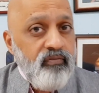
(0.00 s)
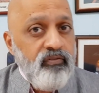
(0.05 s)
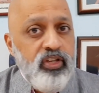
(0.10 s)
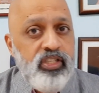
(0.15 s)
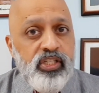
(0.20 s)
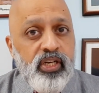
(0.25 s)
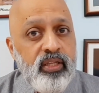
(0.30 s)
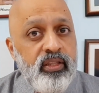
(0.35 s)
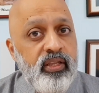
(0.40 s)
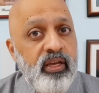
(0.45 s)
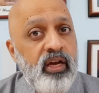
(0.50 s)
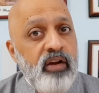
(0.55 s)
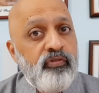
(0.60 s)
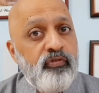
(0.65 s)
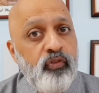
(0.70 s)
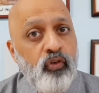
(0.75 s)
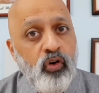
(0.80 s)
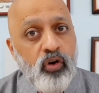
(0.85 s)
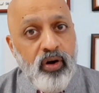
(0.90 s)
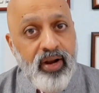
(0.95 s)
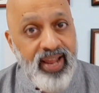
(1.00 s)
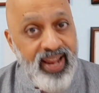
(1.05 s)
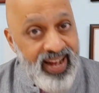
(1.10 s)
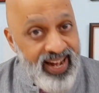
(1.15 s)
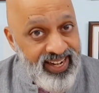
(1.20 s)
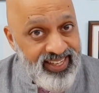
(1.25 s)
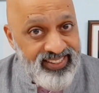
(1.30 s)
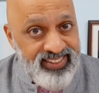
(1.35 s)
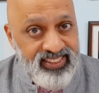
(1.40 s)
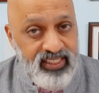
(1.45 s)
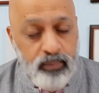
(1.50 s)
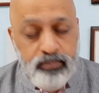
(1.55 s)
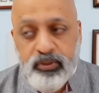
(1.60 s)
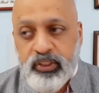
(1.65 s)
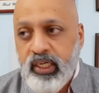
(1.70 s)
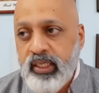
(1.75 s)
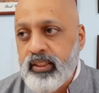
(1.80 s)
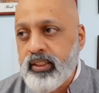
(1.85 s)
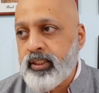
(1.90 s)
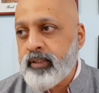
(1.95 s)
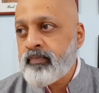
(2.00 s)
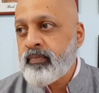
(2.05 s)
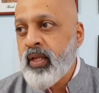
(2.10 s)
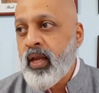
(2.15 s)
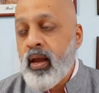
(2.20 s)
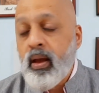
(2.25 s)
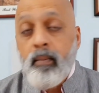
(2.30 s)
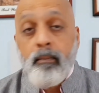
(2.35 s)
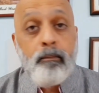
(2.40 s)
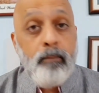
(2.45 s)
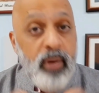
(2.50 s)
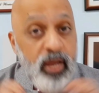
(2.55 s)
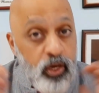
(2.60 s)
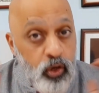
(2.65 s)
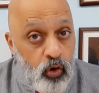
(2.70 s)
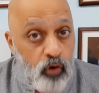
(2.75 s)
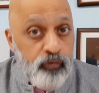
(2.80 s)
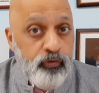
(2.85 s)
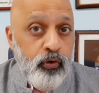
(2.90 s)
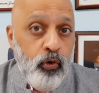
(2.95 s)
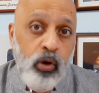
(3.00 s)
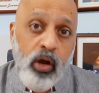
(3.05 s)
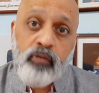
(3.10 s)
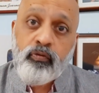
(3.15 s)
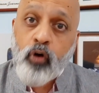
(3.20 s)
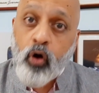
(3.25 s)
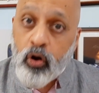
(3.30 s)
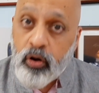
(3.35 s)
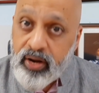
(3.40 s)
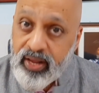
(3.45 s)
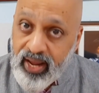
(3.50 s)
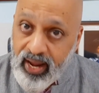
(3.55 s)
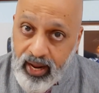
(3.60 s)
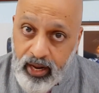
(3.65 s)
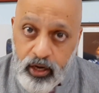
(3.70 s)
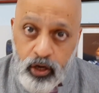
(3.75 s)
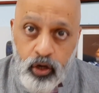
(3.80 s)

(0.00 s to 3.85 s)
which are there for eight subjects. Many of you have already